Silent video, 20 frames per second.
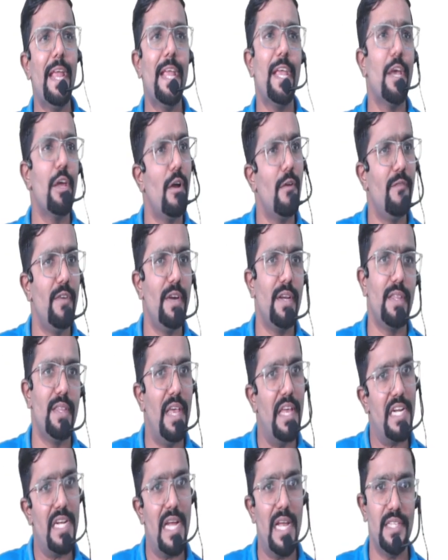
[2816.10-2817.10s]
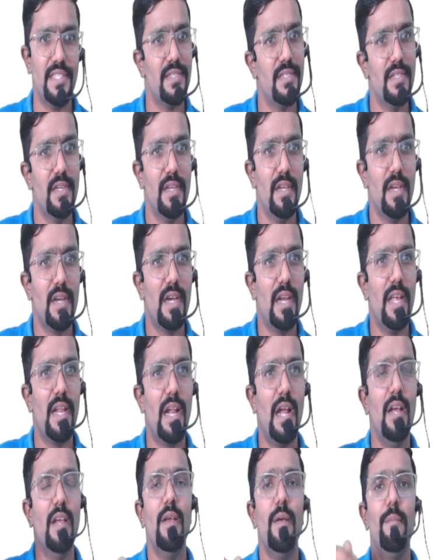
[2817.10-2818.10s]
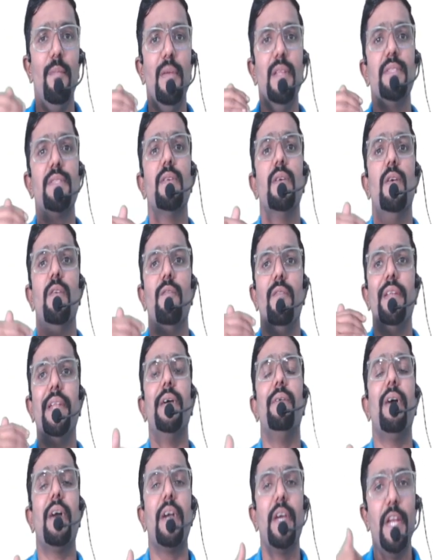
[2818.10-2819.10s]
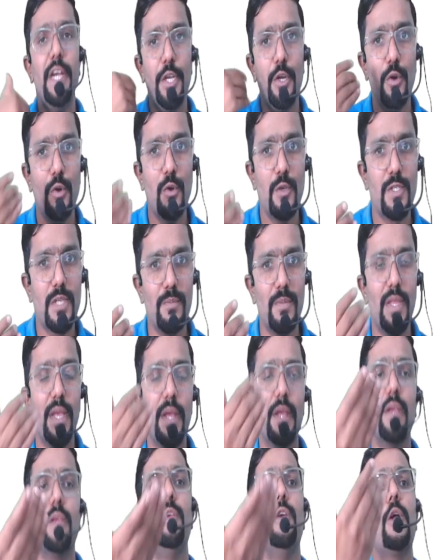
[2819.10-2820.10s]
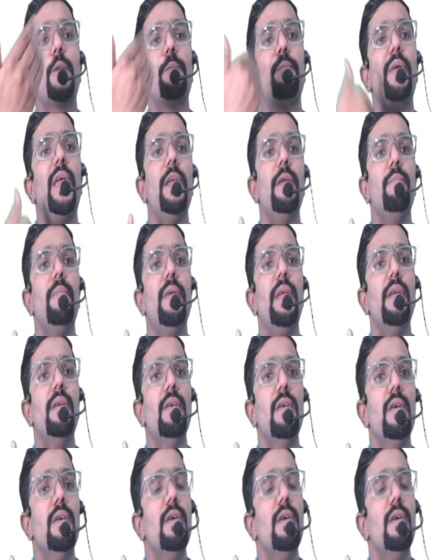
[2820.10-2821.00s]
take care of it there, guys. Clear? Means when I have agreed to do something, you are paying me.